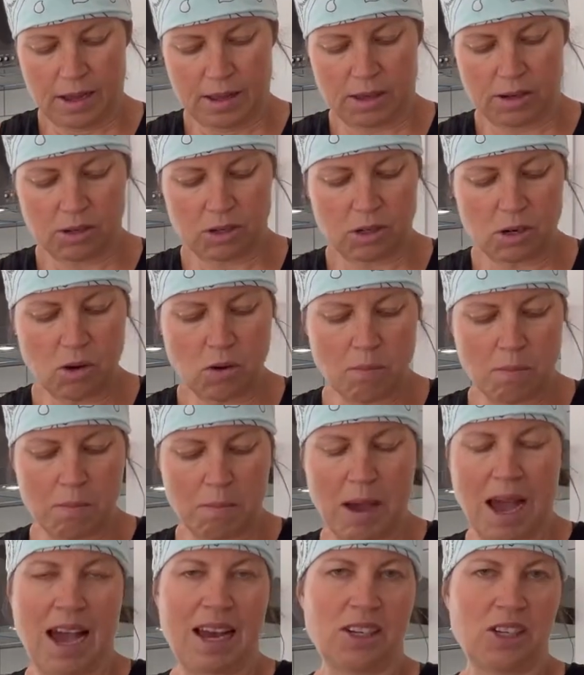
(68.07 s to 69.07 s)
There's no
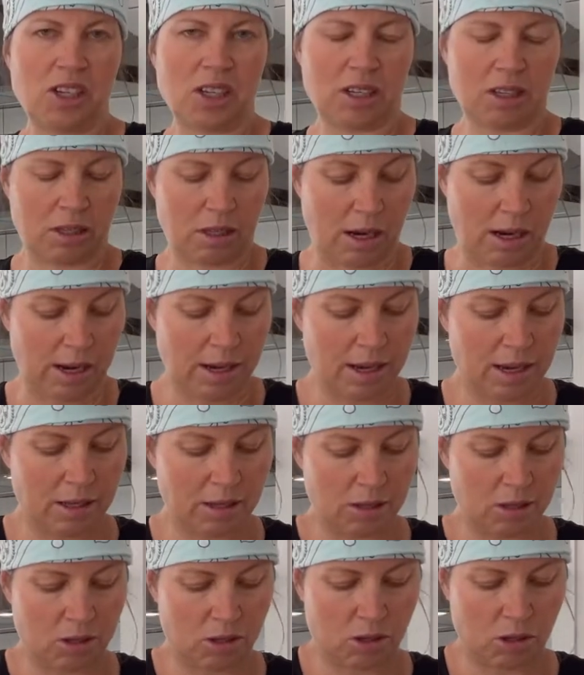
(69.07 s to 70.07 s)
magic
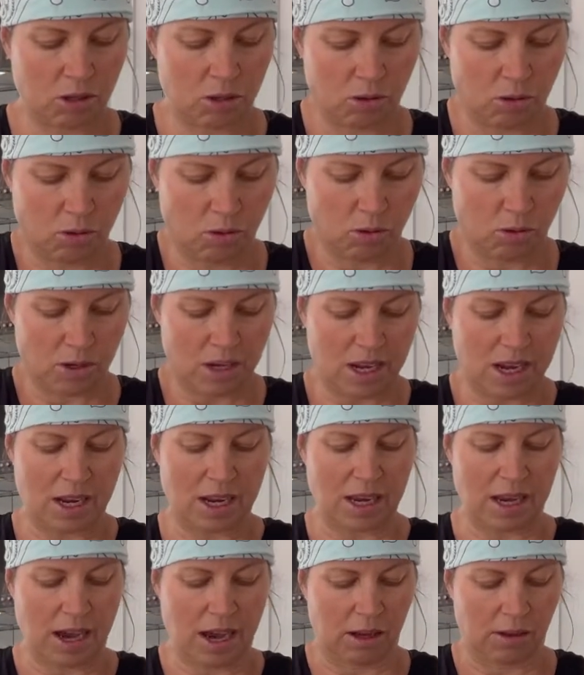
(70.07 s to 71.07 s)
science to
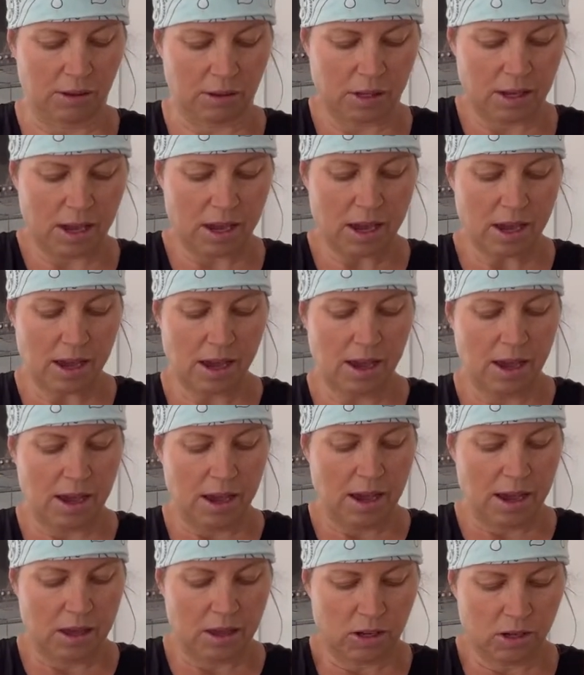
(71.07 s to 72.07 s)
eating healthy.
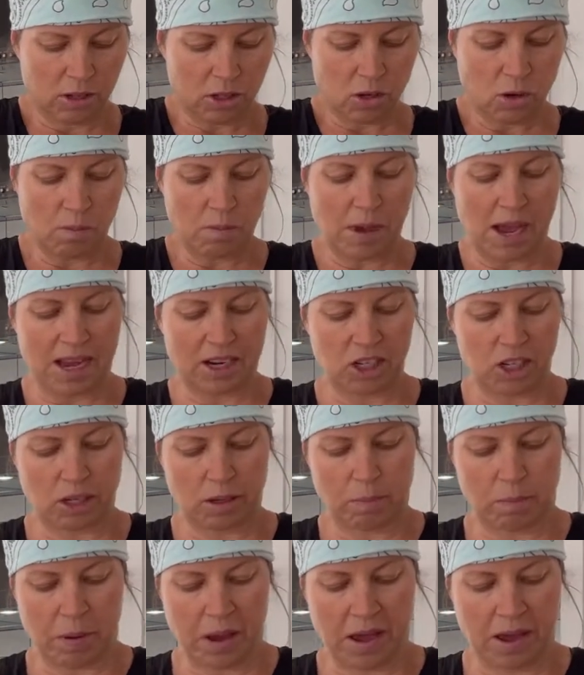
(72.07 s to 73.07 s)
There's no
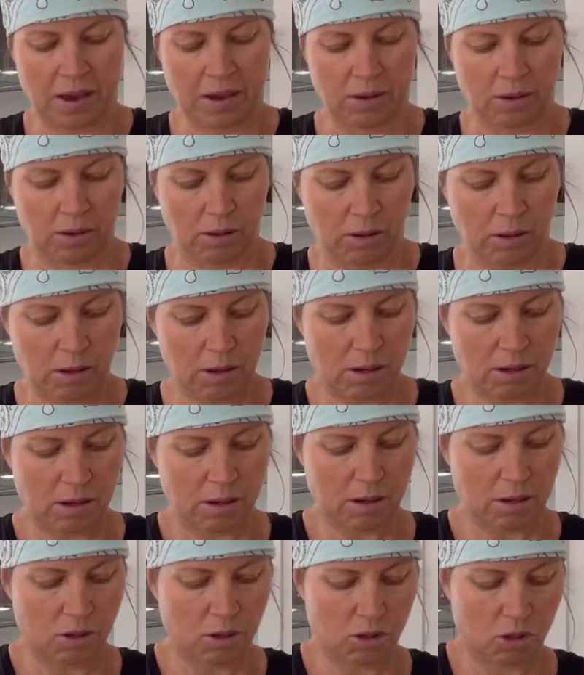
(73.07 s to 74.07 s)
magic pill.
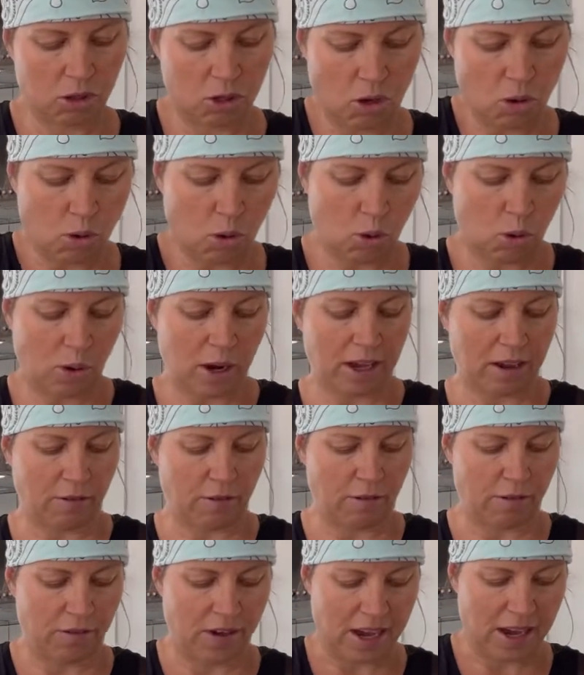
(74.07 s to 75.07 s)
There's no quick
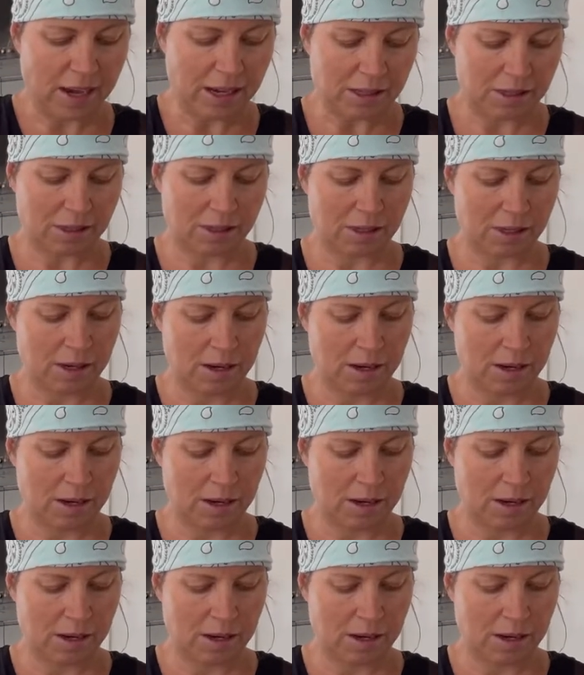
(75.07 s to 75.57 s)
fix.